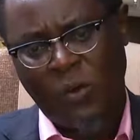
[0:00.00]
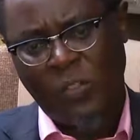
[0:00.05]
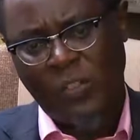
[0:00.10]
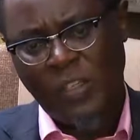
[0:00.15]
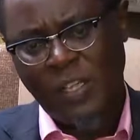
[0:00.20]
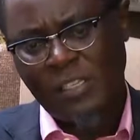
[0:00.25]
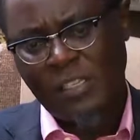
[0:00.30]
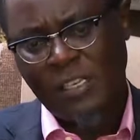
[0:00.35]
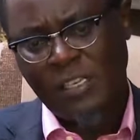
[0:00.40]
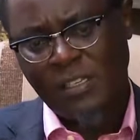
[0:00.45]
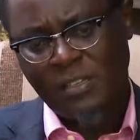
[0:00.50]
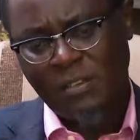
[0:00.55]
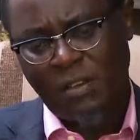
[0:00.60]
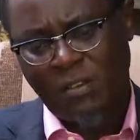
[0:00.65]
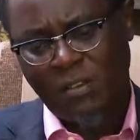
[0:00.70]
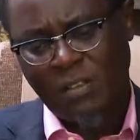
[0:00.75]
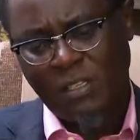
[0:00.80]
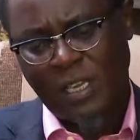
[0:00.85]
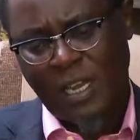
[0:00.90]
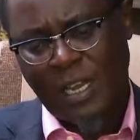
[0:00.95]
this is
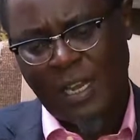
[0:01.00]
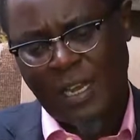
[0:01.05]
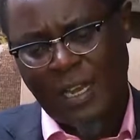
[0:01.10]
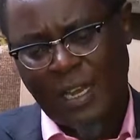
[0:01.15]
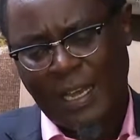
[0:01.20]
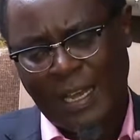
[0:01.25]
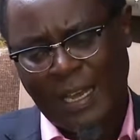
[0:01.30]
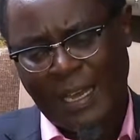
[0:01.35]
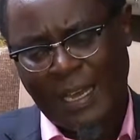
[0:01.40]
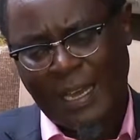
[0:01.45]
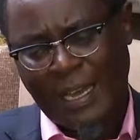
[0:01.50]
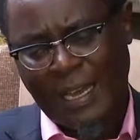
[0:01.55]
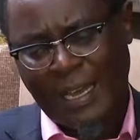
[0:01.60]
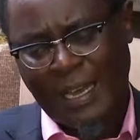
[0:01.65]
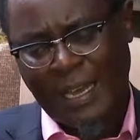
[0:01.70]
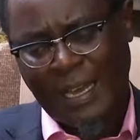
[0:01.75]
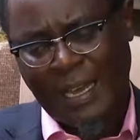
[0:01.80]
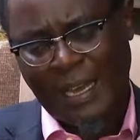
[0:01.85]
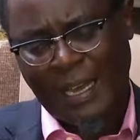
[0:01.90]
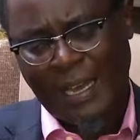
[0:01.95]
not
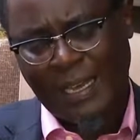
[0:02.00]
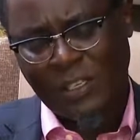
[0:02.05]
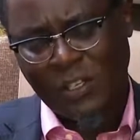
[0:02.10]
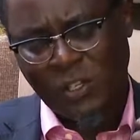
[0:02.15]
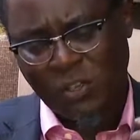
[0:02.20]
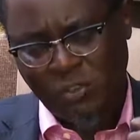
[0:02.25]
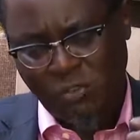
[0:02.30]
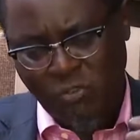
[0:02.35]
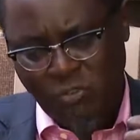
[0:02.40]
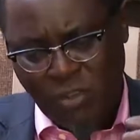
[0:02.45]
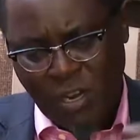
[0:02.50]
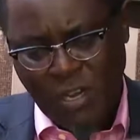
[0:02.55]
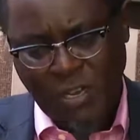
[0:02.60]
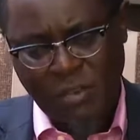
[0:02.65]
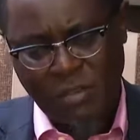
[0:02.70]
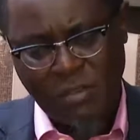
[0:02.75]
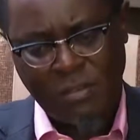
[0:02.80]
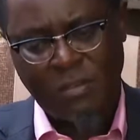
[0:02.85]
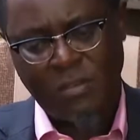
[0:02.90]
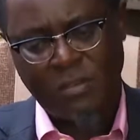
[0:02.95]
a
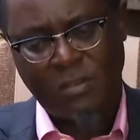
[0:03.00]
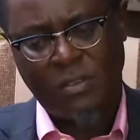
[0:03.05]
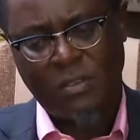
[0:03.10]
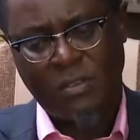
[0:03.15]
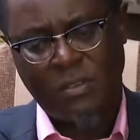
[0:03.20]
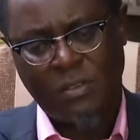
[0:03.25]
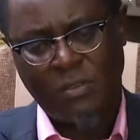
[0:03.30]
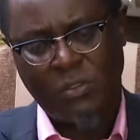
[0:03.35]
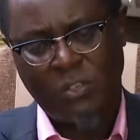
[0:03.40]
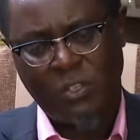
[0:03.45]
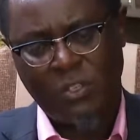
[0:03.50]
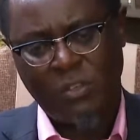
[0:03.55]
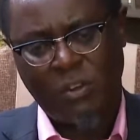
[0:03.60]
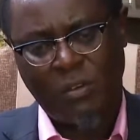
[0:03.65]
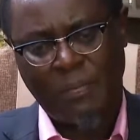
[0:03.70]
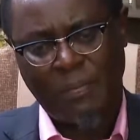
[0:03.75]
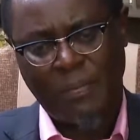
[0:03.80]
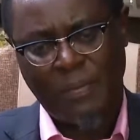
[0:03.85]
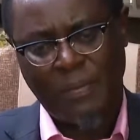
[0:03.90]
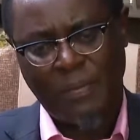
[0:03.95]
struggle to
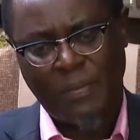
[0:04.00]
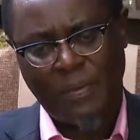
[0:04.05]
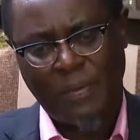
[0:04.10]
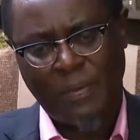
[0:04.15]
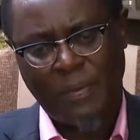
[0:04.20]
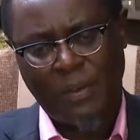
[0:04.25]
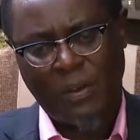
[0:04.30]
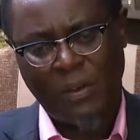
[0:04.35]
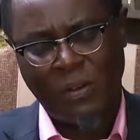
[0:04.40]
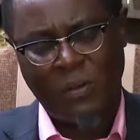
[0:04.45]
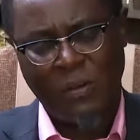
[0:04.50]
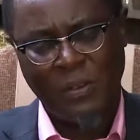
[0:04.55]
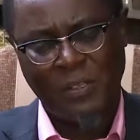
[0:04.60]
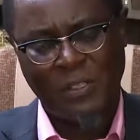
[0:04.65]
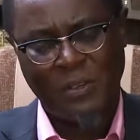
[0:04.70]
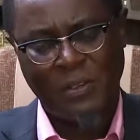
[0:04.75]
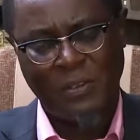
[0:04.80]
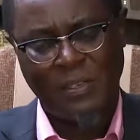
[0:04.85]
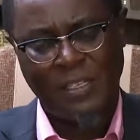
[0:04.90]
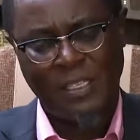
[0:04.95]
stop, or is
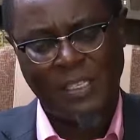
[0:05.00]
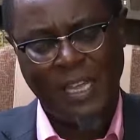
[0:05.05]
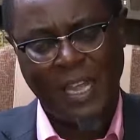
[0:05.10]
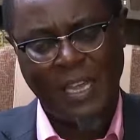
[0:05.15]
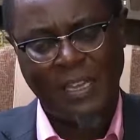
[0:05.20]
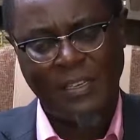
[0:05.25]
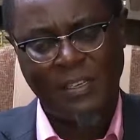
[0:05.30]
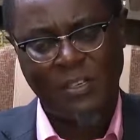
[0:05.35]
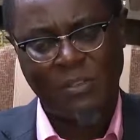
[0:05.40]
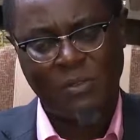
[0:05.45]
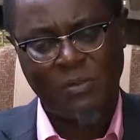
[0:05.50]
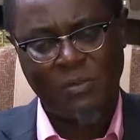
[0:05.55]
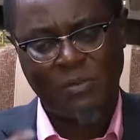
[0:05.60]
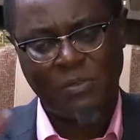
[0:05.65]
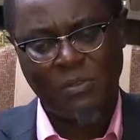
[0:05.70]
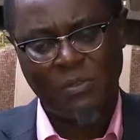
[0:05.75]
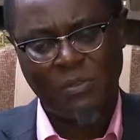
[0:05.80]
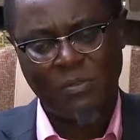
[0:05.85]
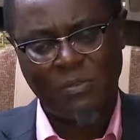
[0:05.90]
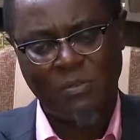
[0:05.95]
not designed
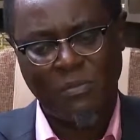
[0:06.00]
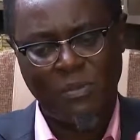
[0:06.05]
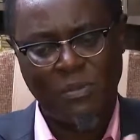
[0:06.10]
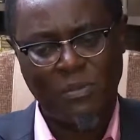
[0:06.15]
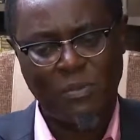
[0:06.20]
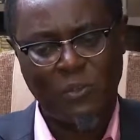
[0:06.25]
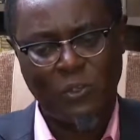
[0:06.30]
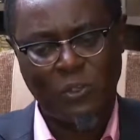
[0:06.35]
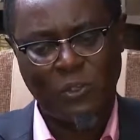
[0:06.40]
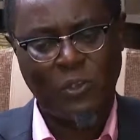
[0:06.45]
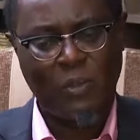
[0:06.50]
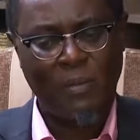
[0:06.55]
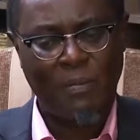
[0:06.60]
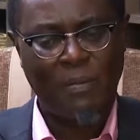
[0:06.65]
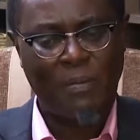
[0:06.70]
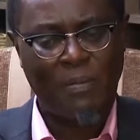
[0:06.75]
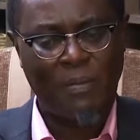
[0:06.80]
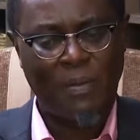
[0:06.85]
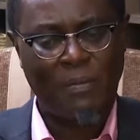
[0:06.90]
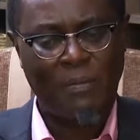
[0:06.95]
to stop
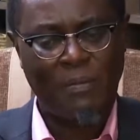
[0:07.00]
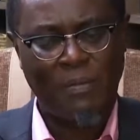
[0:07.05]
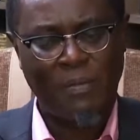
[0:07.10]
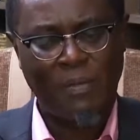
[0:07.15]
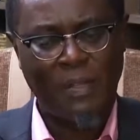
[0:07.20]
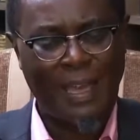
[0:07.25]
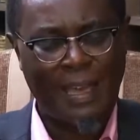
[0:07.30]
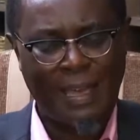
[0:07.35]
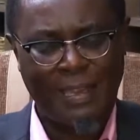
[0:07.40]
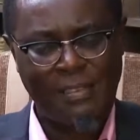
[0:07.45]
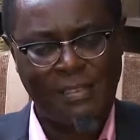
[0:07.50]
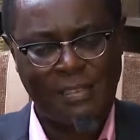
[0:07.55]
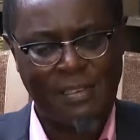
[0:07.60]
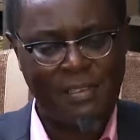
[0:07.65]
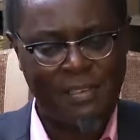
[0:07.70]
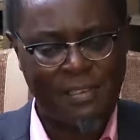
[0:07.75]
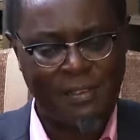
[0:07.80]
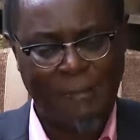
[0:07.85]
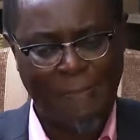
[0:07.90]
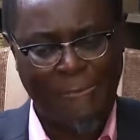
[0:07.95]
the
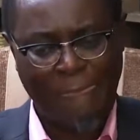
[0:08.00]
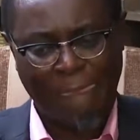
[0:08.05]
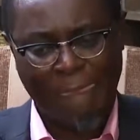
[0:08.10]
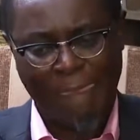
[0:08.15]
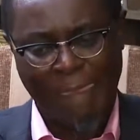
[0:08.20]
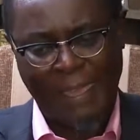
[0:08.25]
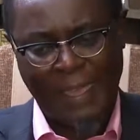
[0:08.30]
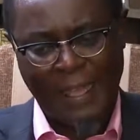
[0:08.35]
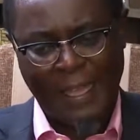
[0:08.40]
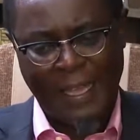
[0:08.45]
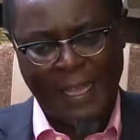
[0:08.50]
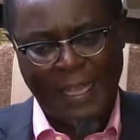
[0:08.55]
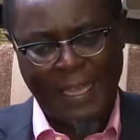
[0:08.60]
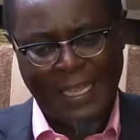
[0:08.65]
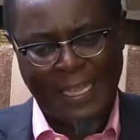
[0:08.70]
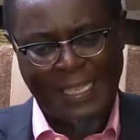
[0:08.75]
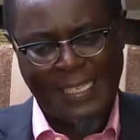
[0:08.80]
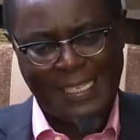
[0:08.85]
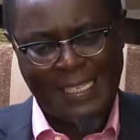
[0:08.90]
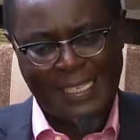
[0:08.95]
hustlers.
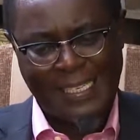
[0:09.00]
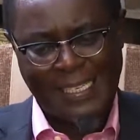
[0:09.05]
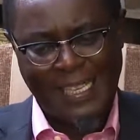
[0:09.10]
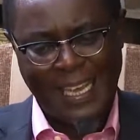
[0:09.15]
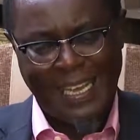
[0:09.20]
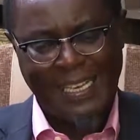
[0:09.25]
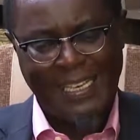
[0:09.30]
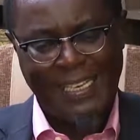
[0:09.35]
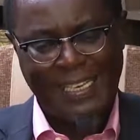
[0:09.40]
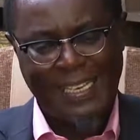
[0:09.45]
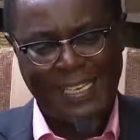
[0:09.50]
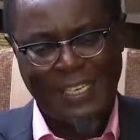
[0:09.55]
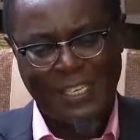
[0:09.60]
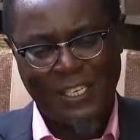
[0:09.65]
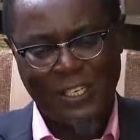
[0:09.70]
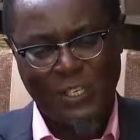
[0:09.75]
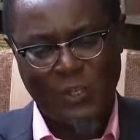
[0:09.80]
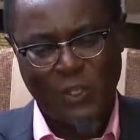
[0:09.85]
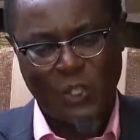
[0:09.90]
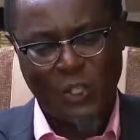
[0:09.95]
It's designed
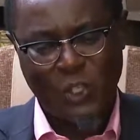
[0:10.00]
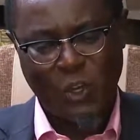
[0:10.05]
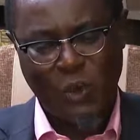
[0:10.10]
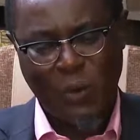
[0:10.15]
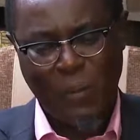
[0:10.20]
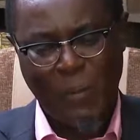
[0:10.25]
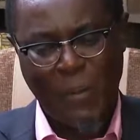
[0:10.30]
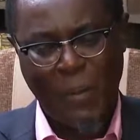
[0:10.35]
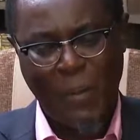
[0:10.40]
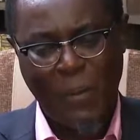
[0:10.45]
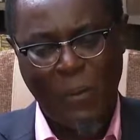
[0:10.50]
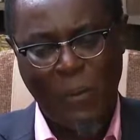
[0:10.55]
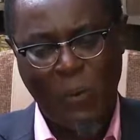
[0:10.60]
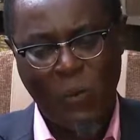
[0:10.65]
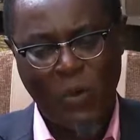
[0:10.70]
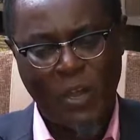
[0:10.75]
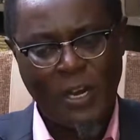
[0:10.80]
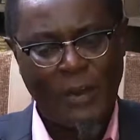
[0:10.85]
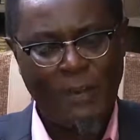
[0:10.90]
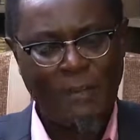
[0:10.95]
to stop
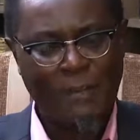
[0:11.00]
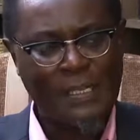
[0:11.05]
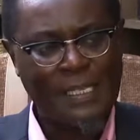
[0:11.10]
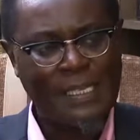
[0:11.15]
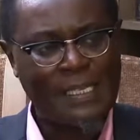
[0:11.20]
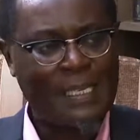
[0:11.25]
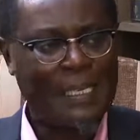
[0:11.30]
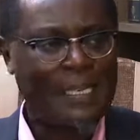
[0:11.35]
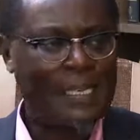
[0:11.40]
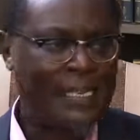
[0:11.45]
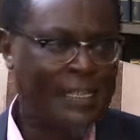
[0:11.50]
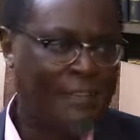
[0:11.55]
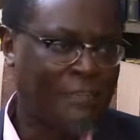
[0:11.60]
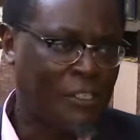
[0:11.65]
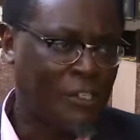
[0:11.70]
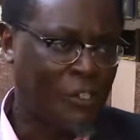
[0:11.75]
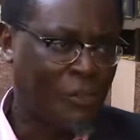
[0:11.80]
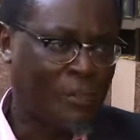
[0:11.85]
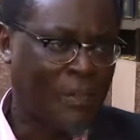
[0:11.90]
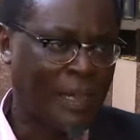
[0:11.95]
one particular
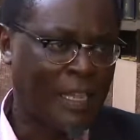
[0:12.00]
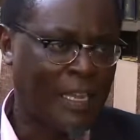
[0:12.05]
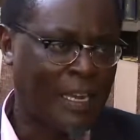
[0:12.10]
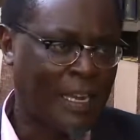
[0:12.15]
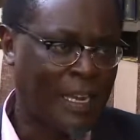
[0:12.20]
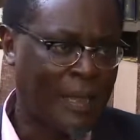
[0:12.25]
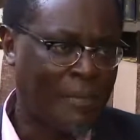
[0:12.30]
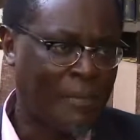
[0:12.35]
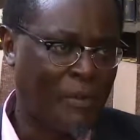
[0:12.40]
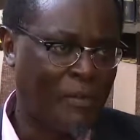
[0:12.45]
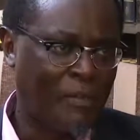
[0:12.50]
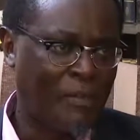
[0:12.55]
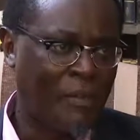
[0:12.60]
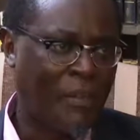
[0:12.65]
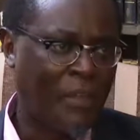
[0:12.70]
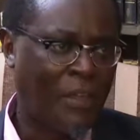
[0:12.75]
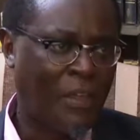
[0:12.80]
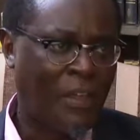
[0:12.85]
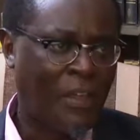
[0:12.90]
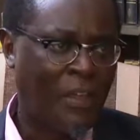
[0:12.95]
individual by the name of
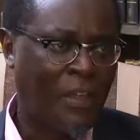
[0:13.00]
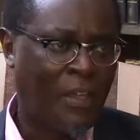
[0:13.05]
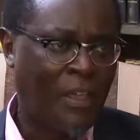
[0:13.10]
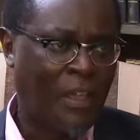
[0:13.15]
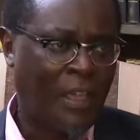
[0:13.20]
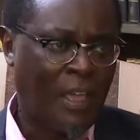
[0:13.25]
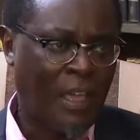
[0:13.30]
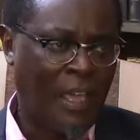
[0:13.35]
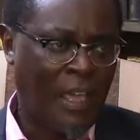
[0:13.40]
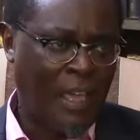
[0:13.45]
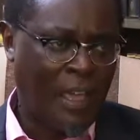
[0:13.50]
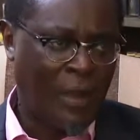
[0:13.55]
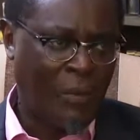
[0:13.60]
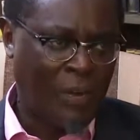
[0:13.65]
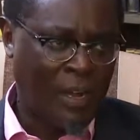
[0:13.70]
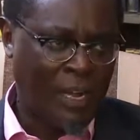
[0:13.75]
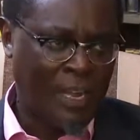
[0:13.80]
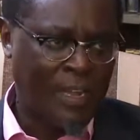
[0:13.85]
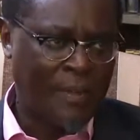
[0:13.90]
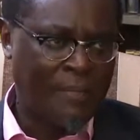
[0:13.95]

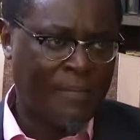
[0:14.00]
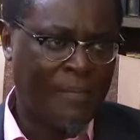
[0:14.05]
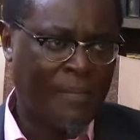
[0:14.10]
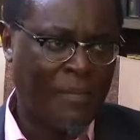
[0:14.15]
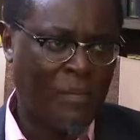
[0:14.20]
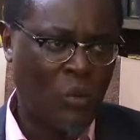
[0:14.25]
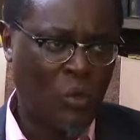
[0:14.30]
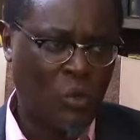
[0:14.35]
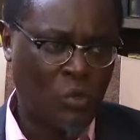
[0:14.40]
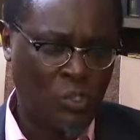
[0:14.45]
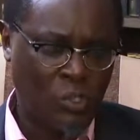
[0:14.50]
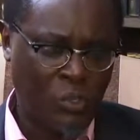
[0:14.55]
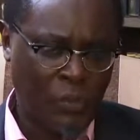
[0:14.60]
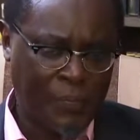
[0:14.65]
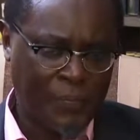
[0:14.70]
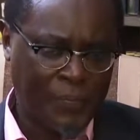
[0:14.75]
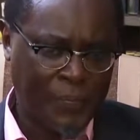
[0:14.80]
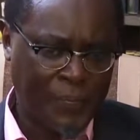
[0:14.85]
William Ruto.